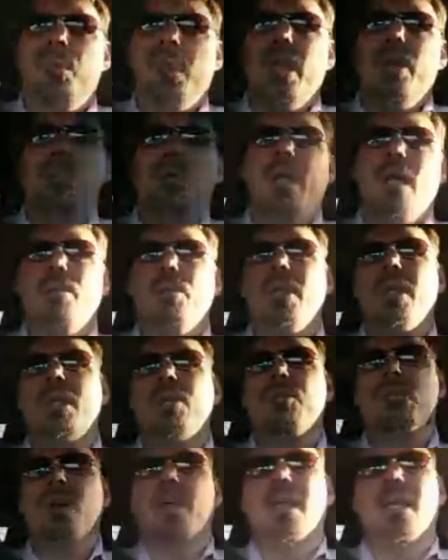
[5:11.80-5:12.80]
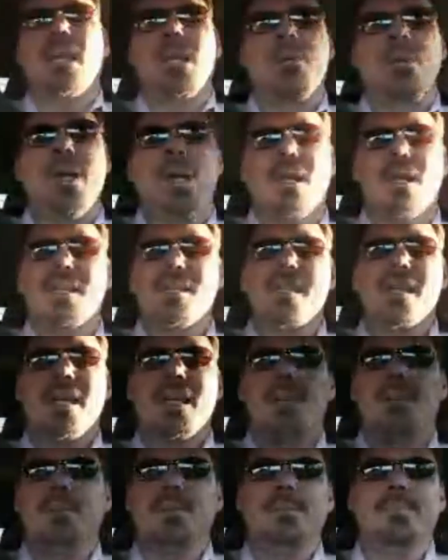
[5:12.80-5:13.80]
But Abraham Lincoln finally came down and
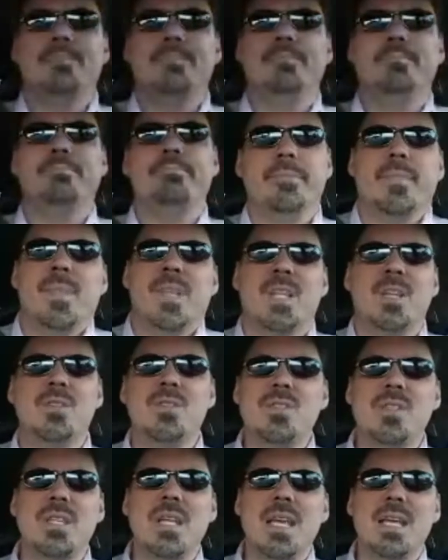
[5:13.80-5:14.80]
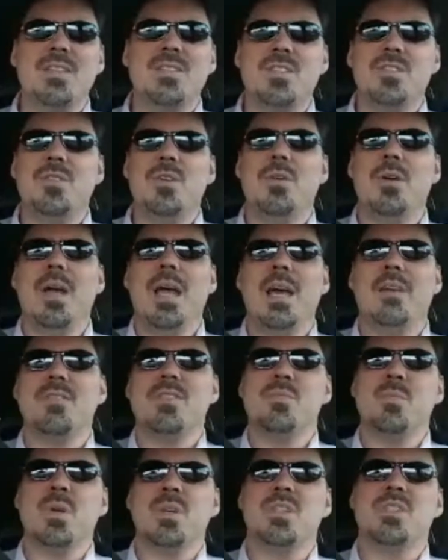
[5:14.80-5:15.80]
said, you states, you don't
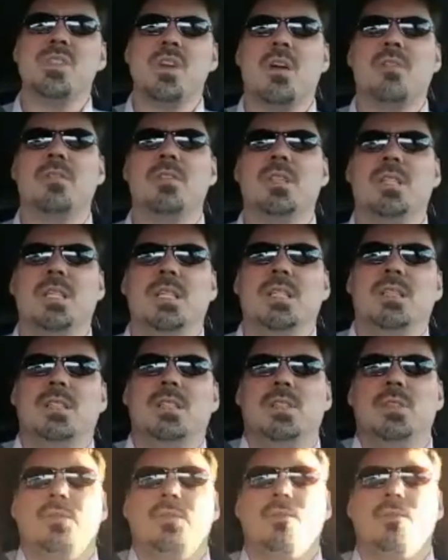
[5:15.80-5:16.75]
have as much sovereignty as